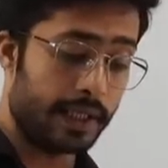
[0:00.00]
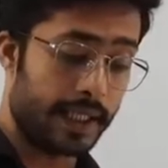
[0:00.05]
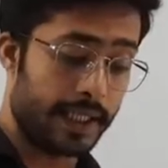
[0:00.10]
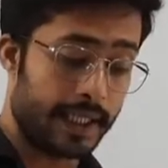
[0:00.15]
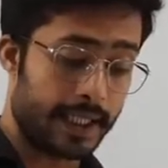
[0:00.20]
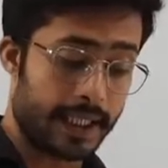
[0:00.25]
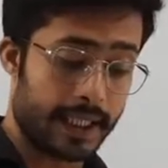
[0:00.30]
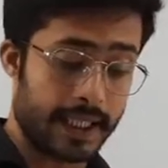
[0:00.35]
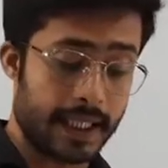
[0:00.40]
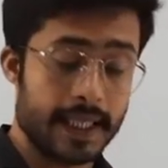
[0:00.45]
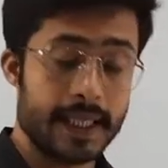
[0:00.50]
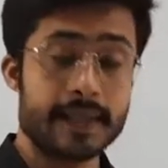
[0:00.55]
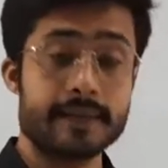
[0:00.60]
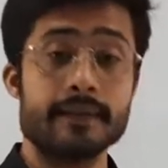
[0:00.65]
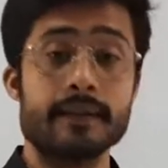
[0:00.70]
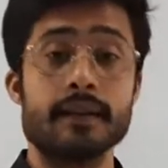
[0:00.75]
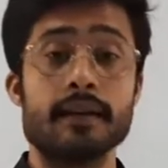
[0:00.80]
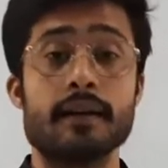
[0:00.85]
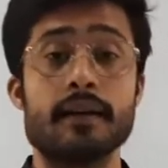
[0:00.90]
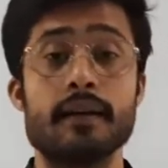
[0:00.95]
increase
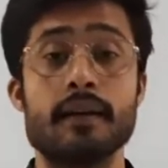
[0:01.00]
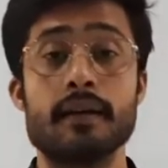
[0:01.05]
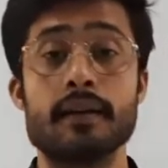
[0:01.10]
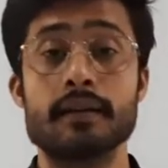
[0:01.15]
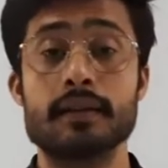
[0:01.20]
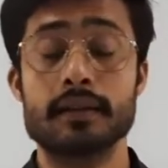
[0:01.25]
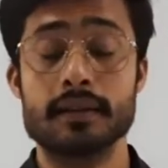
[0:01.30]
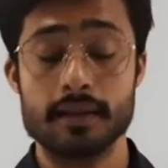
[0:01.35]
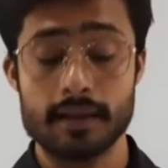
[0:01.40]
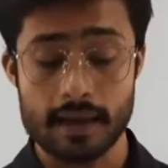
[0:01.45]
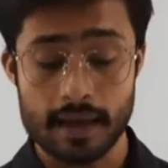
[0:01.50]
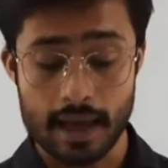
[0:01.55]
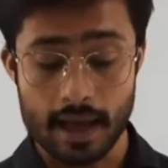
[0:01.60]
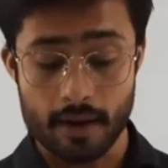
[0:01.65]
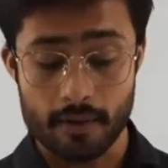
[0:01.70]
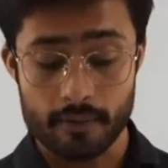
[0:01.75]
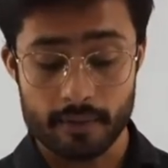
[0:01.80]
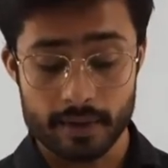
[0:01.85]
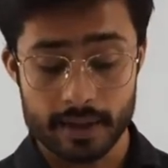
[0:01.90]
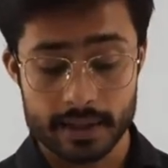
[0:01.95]
in Earth's
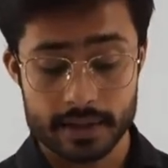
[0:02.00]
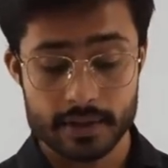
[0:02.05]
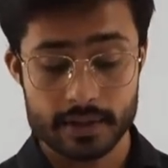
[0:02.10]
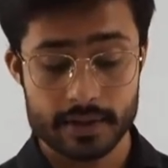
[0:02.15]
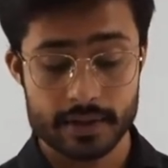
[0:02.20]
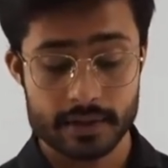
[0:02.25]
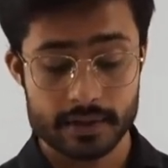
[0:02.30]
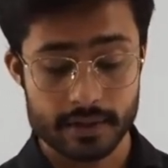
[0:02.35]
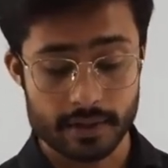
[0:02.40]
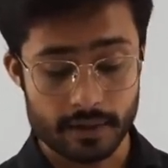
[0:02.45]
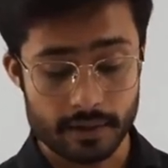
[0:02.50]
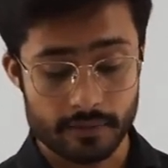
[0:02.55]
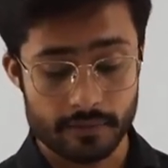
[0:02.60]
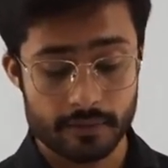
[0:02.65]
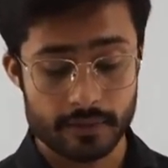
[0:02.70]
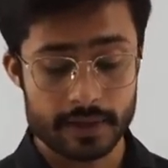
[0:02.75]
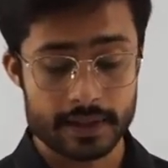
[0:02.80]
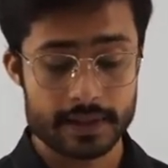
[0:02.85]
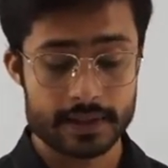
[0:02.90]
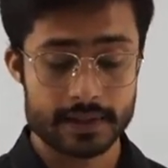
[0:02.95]
average
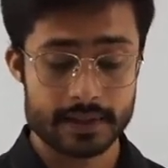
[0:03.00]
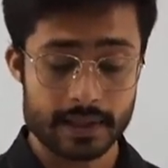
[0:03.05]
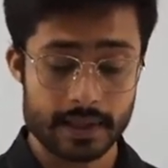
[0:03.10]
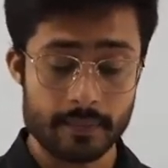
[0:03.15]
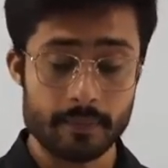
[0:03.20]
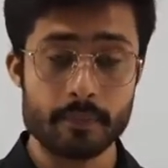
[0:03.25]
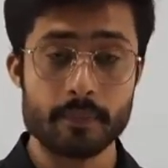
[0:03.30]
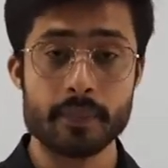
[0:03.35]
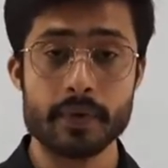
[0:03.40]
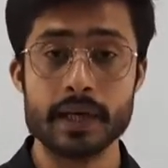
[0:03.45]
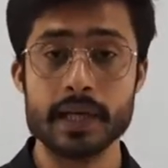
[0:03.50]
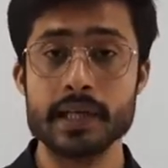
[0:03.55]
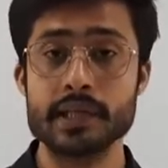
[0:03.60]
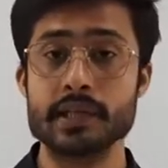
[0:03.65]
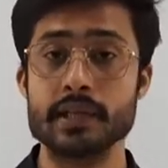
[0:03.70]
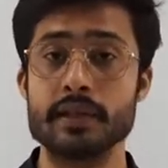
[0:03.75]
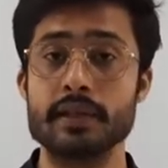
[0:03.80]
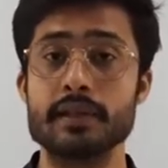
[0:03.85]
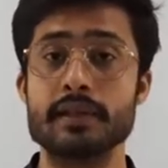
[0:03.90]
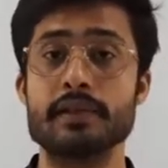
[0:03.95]
surface temperature
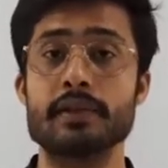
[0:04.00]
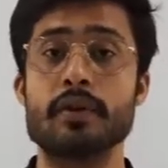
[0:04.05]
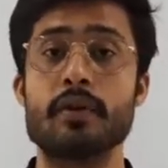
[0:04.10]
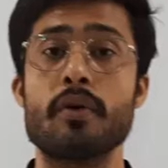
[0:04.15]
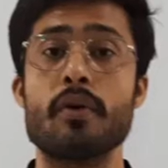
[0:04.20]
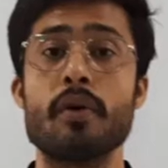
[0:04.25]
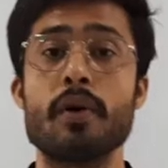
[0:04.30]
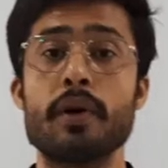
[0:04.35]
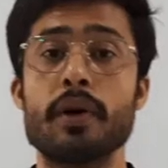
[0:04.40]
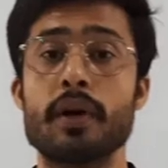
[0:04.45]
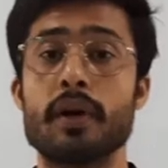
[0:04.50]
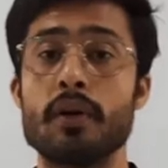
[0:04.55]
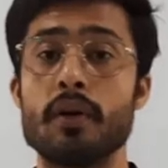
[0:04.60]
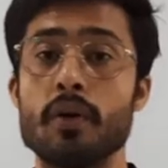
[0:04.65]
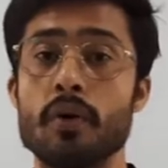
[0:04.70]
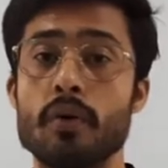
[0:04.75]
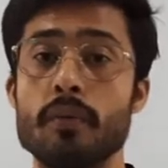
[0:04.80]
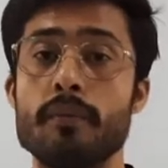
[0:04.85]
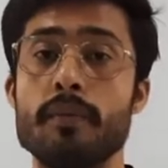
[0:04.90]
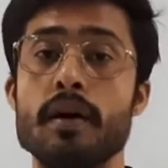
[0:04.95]
is called
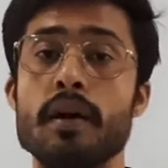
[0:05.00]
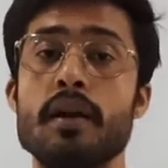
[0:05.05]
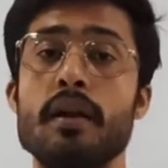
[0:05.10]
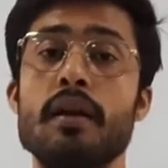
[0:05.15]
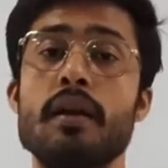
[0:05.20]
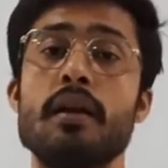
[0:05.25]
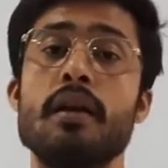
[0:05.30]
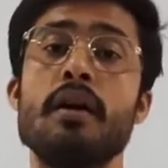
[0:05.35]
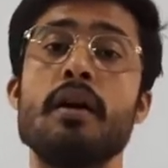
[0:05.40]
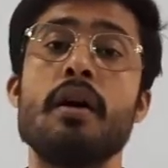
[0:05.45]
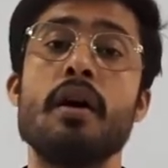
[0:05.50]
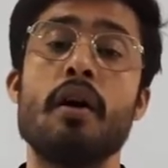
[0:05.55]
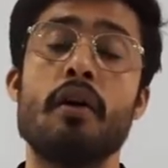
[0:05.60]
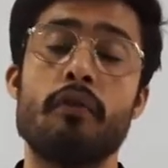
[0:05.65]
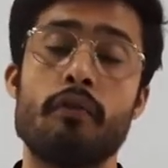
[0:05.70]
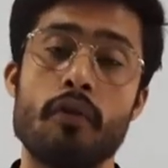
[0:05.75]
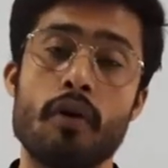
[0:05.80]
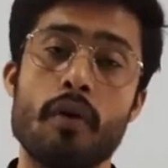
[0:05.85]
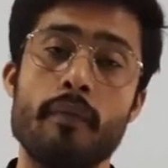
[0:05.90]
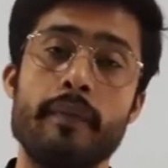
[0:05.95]
global
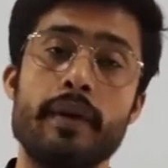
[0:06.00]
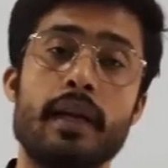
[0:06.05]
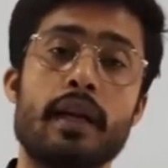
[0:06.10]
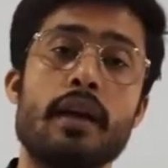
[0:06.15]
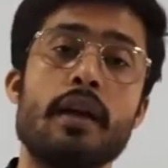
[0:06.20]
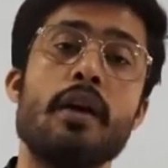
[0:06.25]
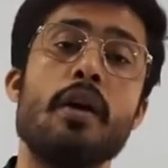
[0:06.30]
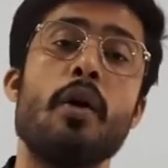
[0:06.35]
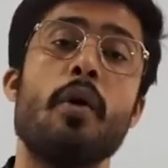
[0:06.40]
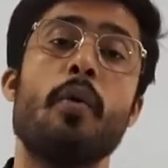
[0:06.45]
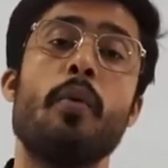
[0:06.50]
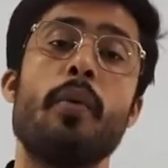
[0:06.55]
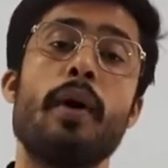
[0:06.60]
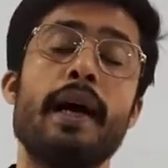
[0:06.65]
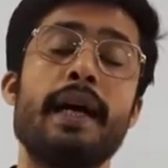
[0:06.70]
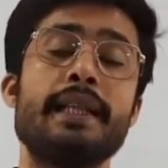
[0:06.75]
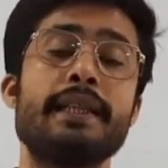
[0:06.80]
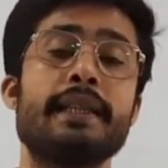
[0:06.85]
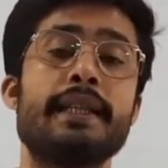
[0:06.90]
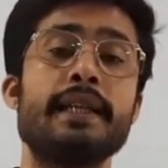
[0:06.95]
warming.
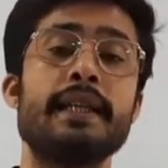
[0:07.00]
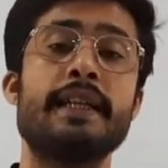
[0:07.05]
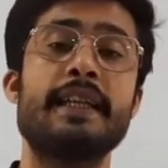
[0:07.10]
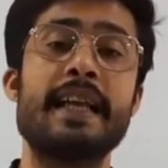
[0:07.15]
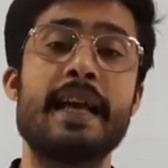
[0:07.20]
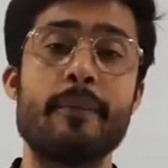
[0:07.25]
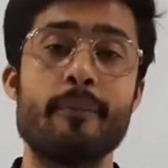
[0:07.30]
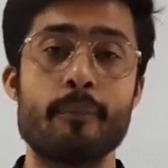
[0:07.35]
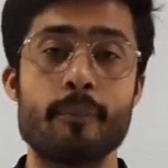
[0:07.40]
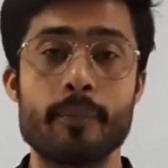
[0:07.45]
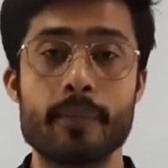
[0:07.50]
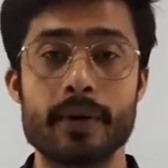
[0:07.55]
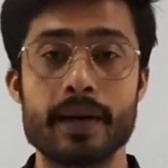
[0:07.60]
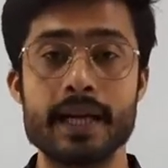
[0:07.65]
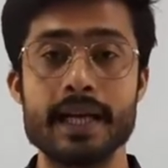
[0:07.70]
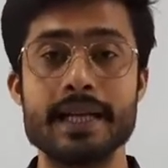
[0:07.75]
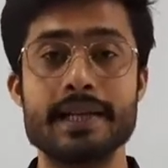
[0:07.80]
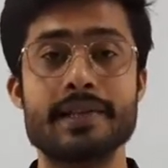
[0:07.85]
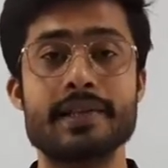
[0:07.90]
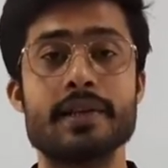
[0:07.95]
When the
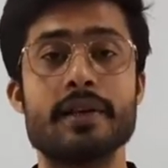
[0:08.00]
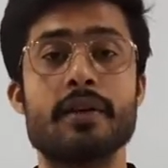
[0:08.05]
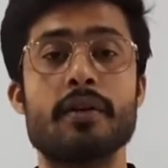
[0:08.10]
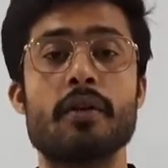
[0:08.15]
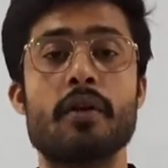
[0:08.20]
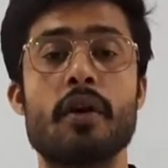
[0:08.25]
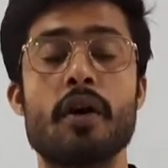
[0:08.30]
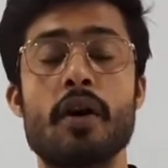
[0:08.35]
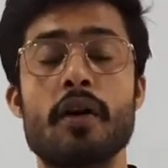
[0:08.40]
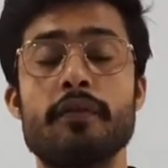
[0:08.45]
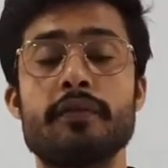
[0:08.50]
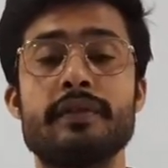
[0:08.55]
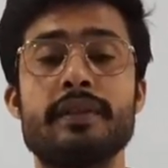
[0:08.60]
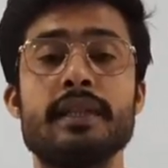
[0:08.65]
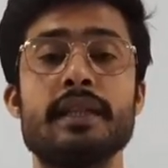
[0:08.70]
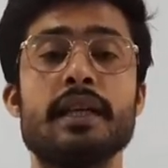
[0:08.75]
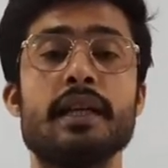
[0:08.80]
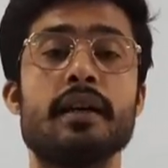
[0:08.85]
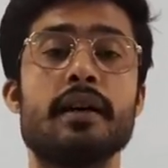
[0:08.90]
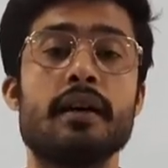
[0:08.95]
temperature of
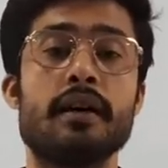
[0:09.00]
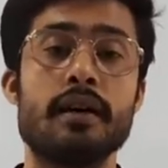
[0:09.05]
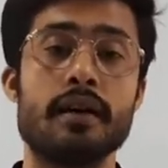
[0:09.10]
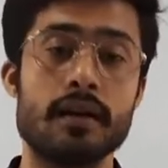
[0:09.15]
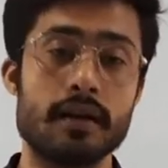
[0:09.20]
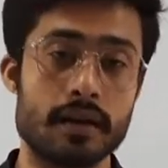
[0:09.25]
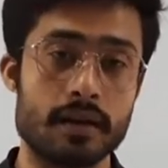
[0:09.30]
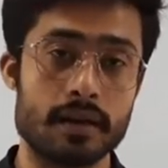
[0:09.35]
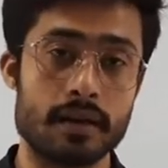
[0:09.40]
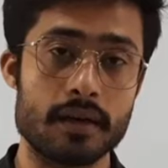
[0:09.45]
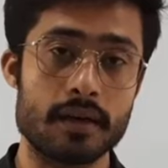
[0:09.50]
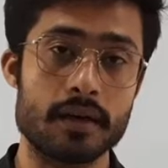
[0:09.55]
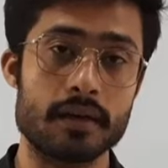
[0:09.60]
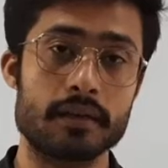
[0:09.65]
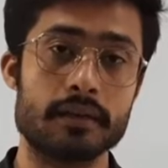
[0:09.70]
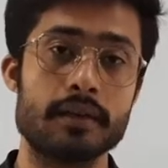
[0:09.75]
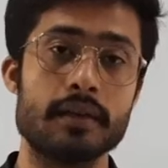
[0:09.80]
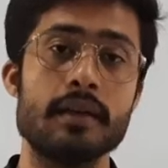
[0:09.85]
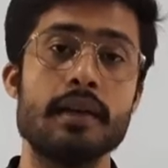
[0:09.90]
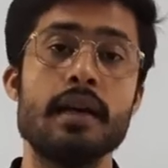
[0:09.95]
the
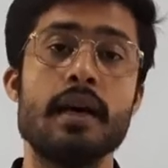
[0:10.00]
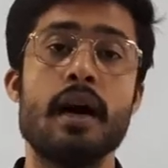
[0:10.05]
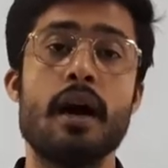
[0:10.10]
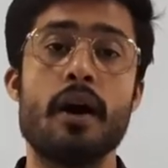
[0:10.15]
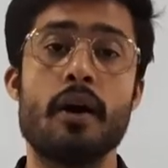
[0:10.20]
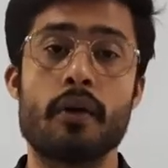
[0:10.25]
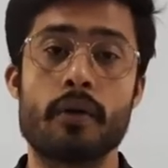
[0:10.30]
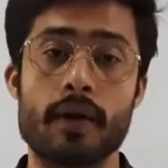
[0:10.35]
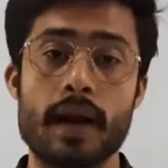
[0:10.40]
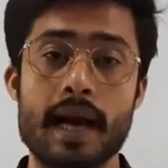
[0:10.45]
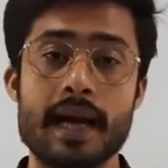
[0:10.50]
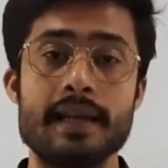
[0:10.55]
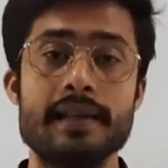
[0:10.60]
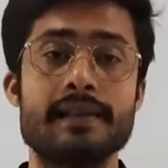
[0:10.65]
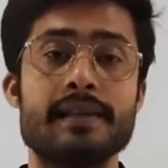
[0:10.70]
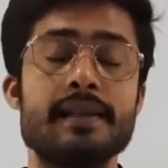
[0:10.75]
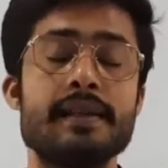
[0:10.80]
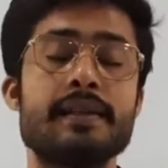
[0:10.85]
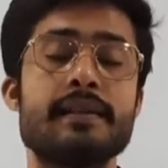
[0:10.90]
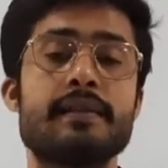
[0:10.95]
Earth
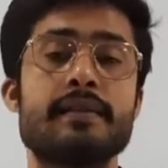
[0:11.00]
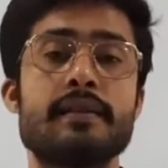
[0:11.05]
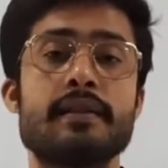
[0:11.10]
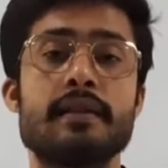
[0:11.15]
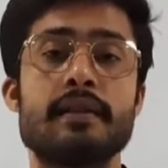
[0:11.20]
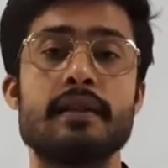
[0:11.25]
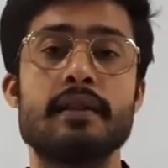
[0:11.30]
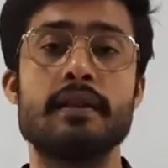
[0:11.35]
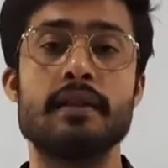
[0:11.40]
rises